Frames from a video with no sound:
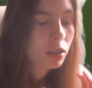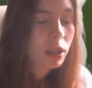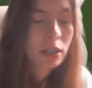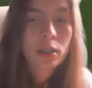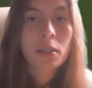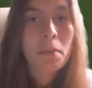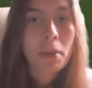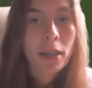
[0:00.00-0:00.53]

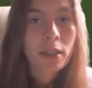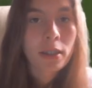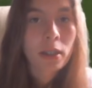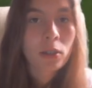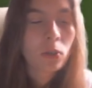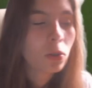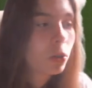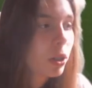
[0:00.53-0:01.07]
It's
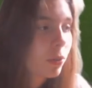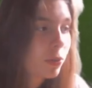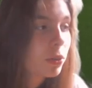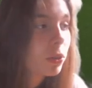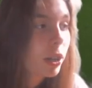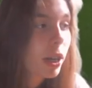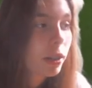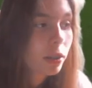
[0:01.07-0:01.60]
amazing. Or if
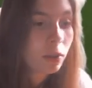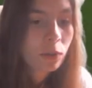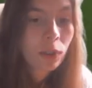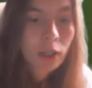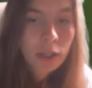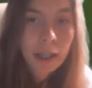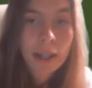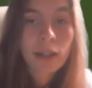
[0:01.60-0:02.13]
you get the
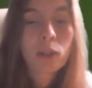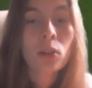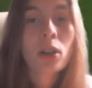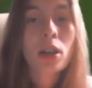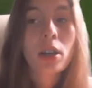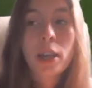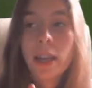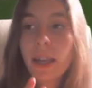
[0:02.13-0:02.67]
thing now,
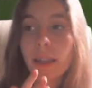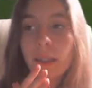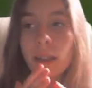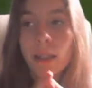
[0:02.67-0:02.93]
it